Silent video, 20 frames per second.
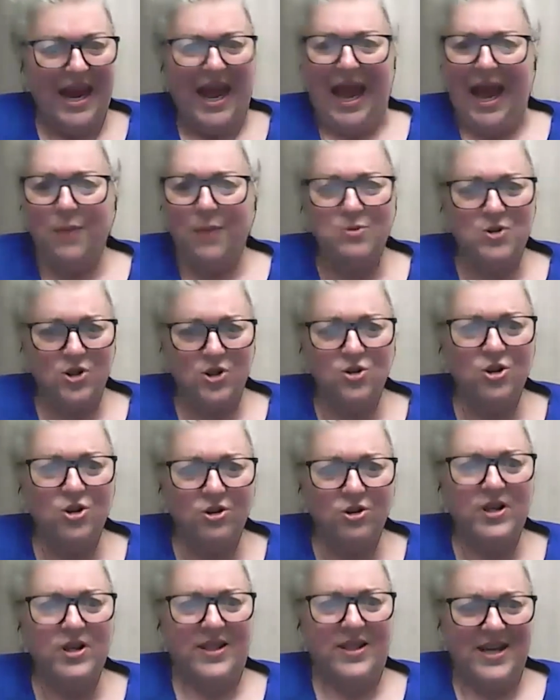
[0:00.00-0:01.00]

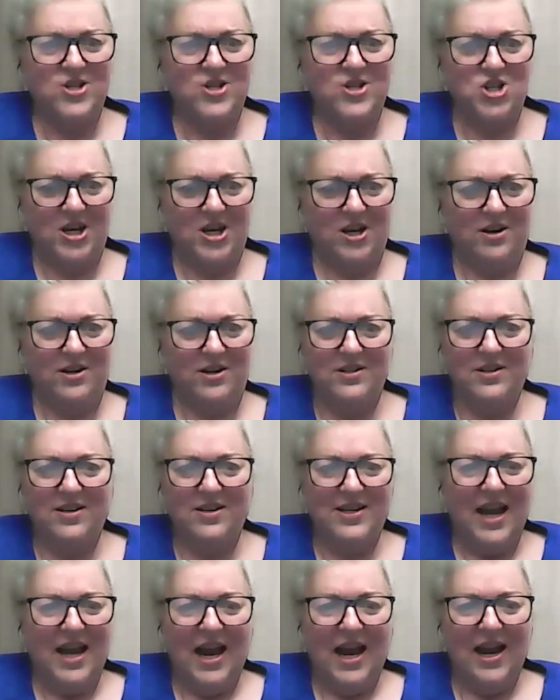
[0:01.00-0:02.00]
Absolutely, that's Sharon.
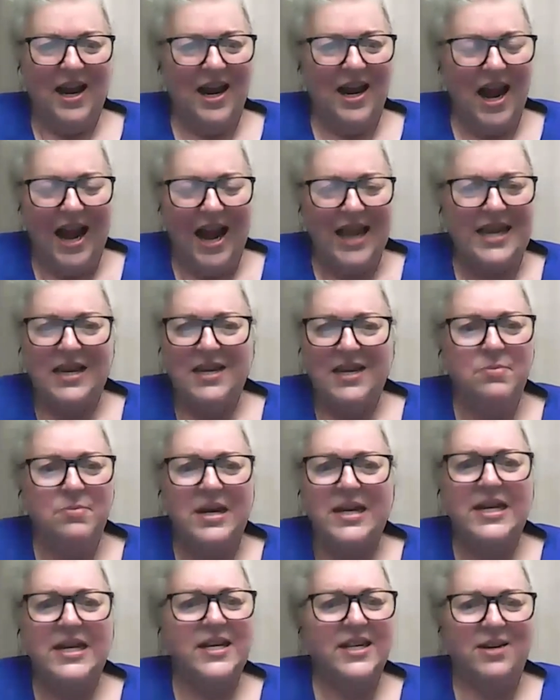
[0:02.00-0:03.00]
I, I
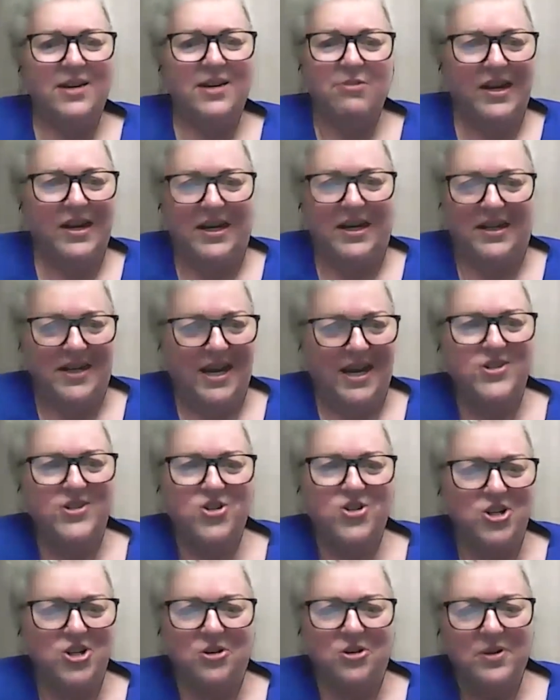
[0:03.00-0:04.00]
immediately
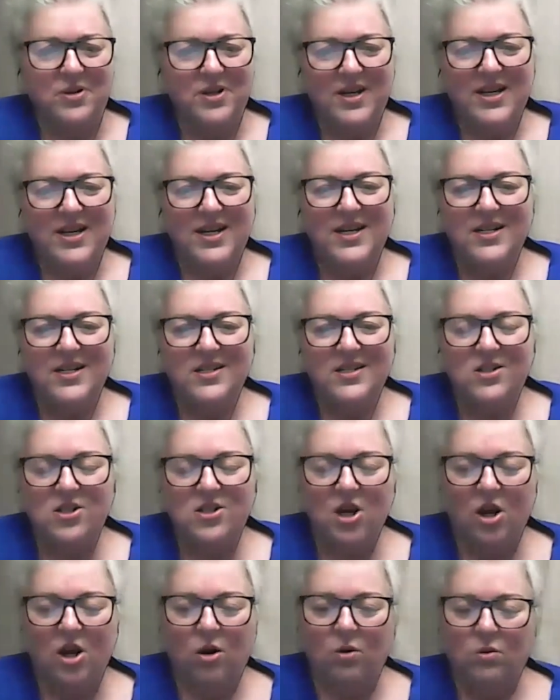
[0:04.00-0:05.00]
recognized you.
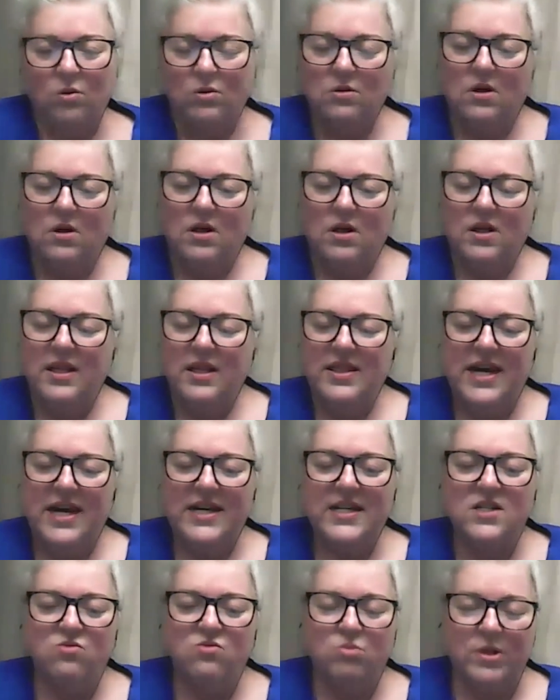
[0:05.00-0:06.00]
So that
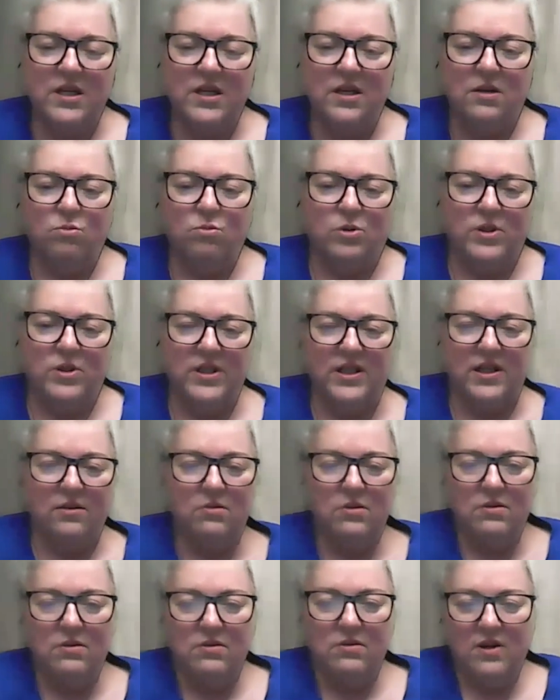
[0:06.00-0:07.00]
is really, really
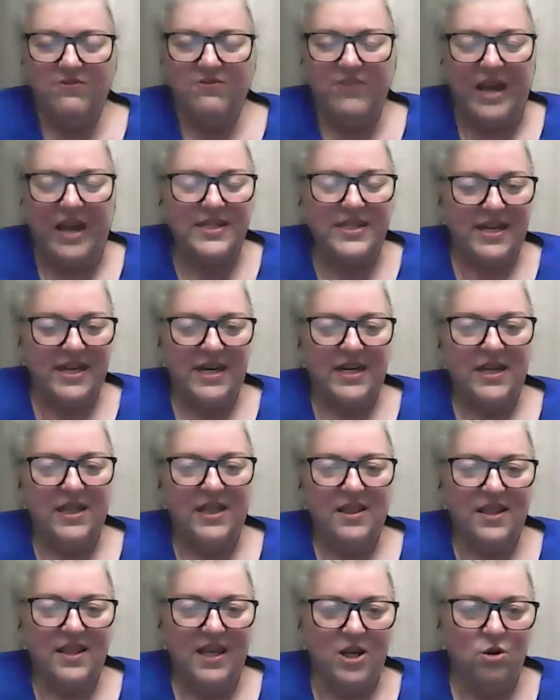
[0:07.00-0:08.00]

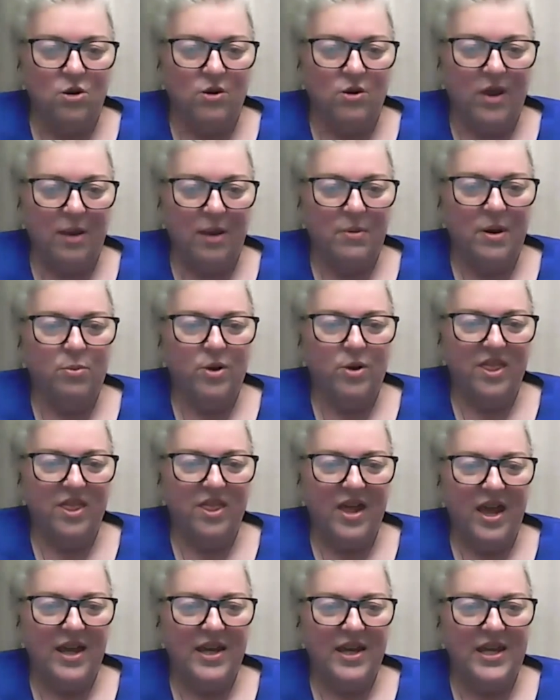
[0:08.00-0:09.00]
fascinating that you came up with
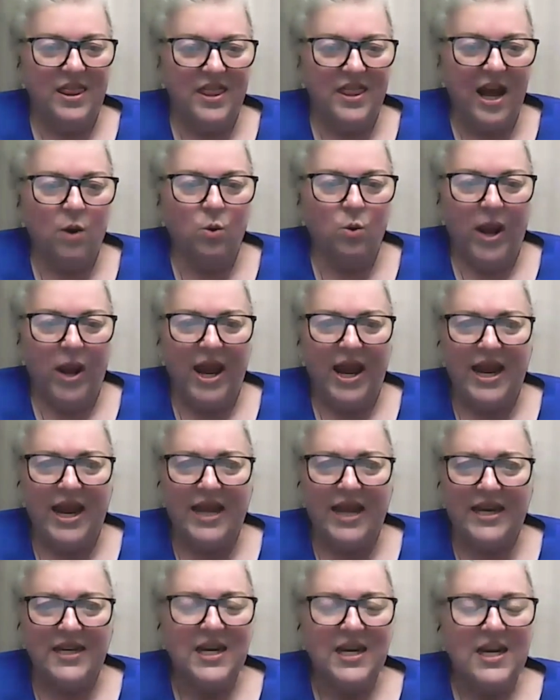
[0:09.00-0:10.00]
that it that way.
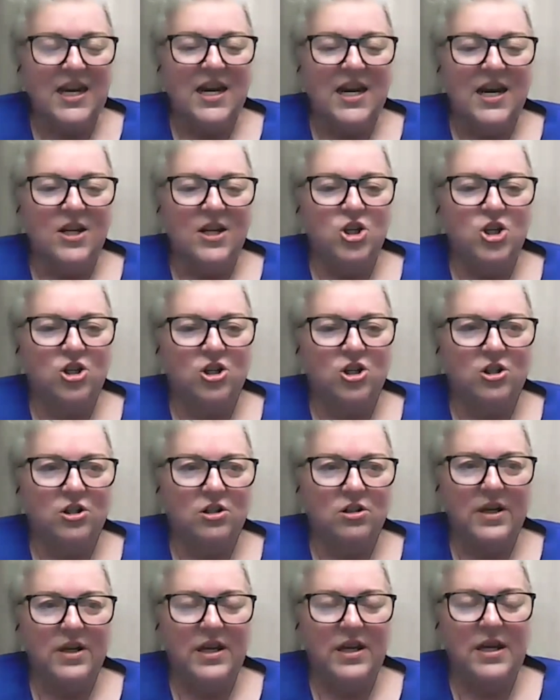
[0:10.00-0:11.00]
And
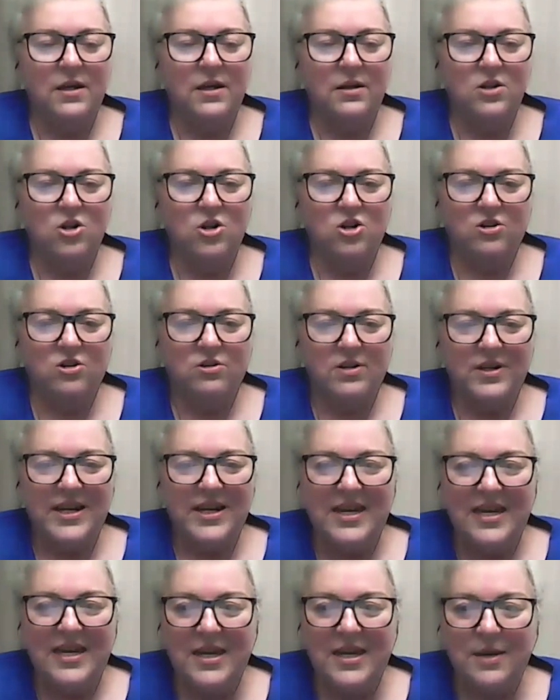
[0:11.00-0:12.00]
your your
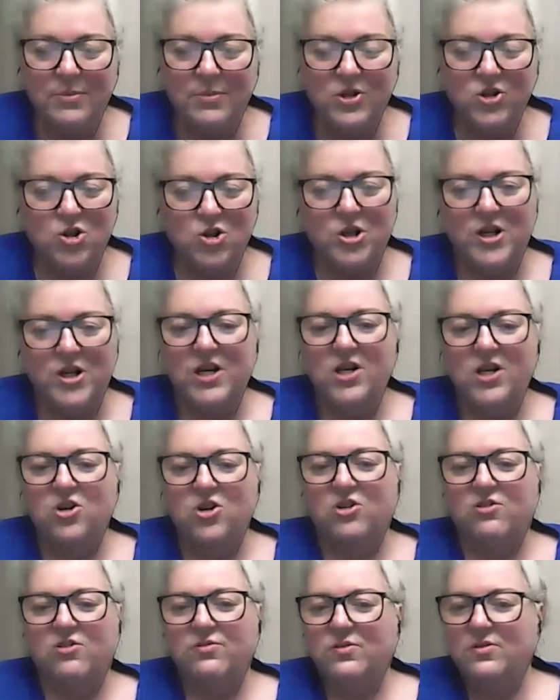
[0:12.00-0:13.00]
imagery,
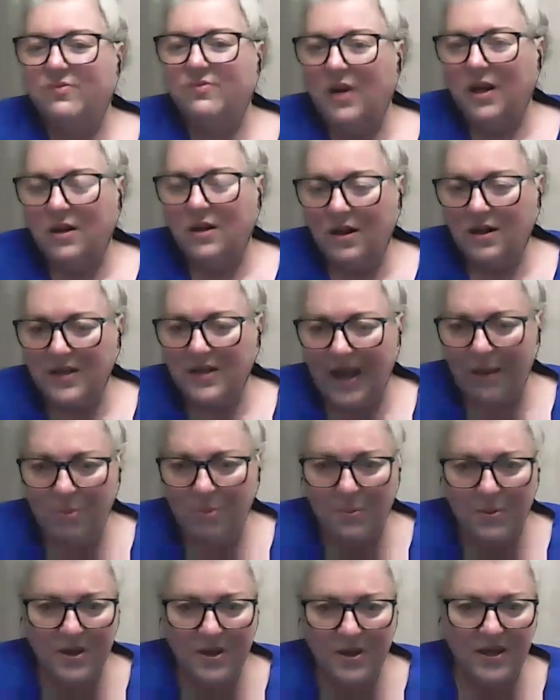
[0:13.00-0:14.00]
your
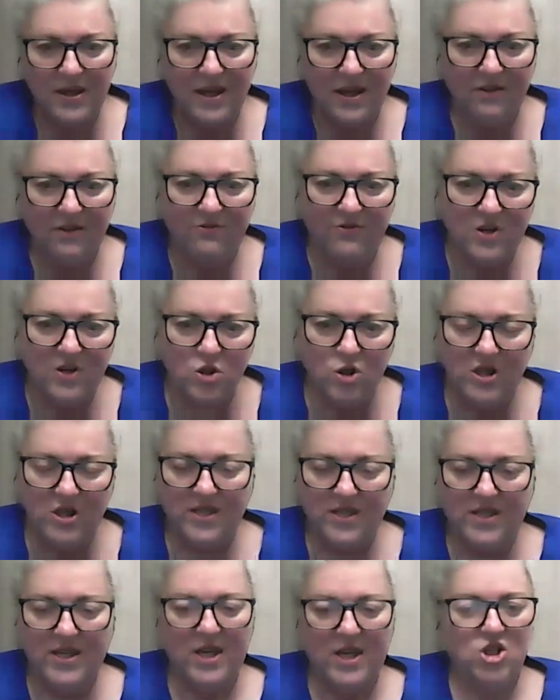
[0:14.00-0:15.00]
capability of
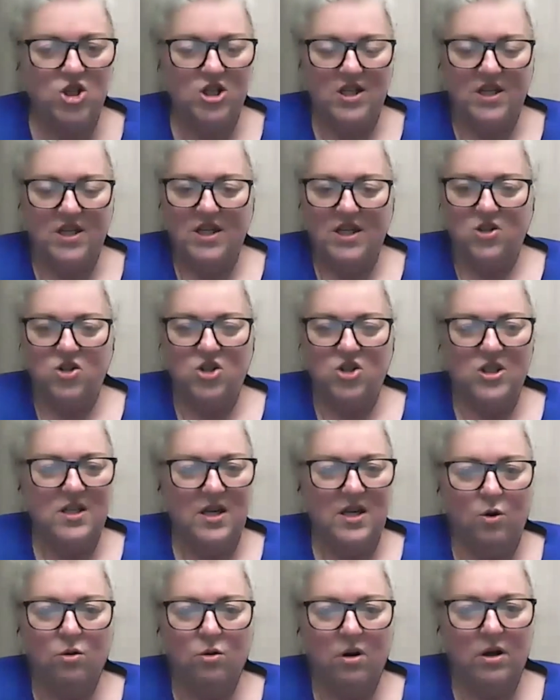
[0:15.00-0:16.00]
visualization is just
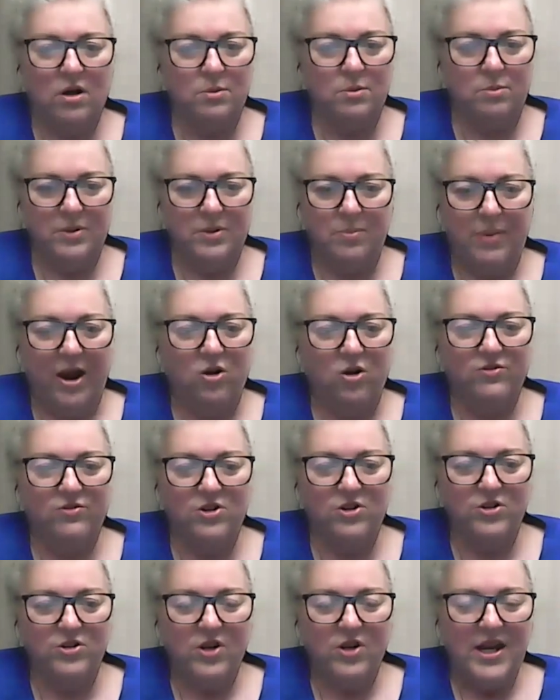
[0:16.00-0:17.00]
incredibly
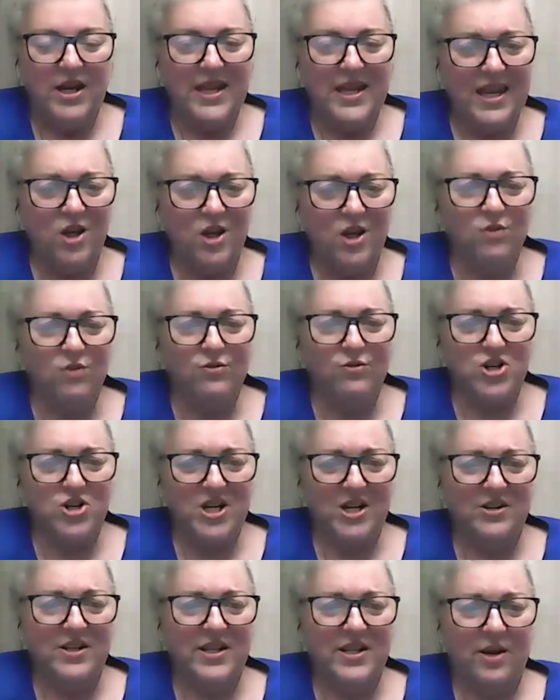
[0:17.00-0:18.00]
powerful. Thank you for
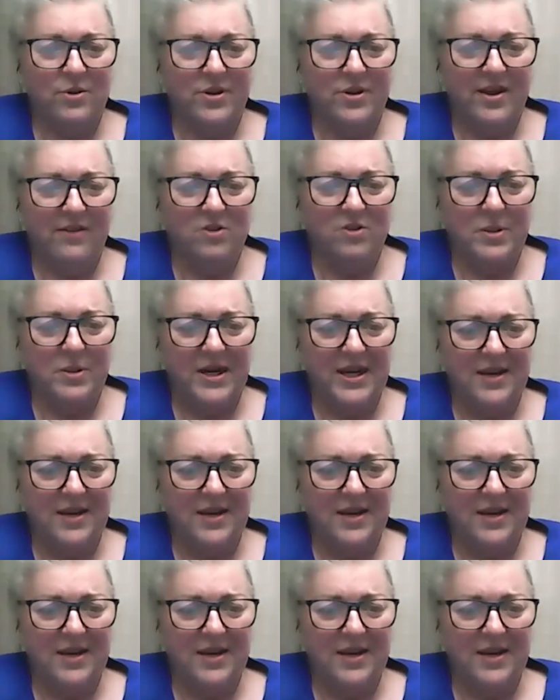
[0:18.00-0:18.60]
sharing that with everybody.